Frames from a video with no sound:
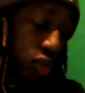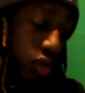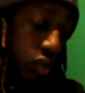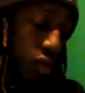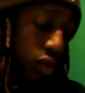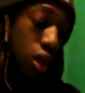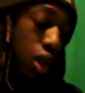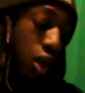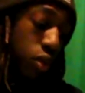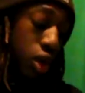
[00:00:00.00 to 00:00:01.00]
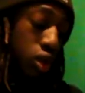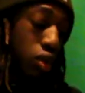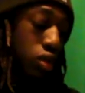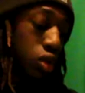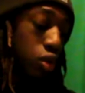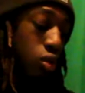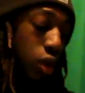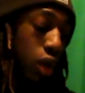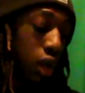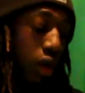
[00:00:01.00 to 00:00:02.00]
So I went on YouTube,
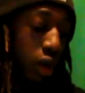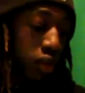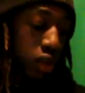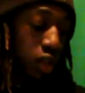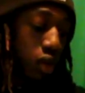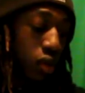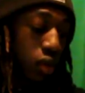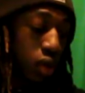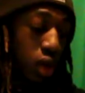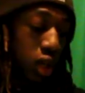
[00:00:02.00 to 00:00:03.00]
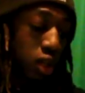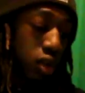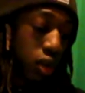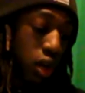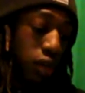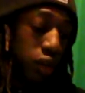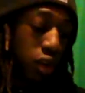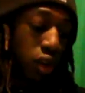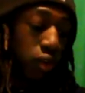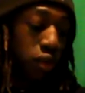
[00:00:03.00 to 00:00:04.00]
I was like, yo, I need to learn how to
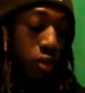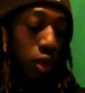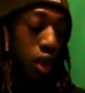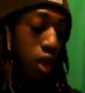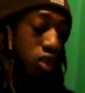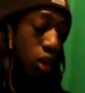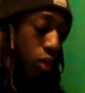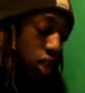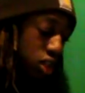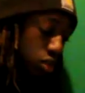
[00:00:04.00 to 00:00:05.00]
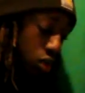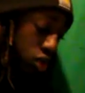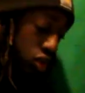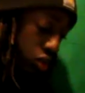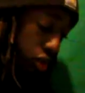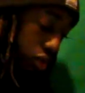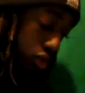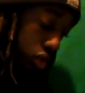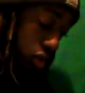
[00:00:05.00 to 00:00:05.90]
heel flip. So I watched this one tutorial,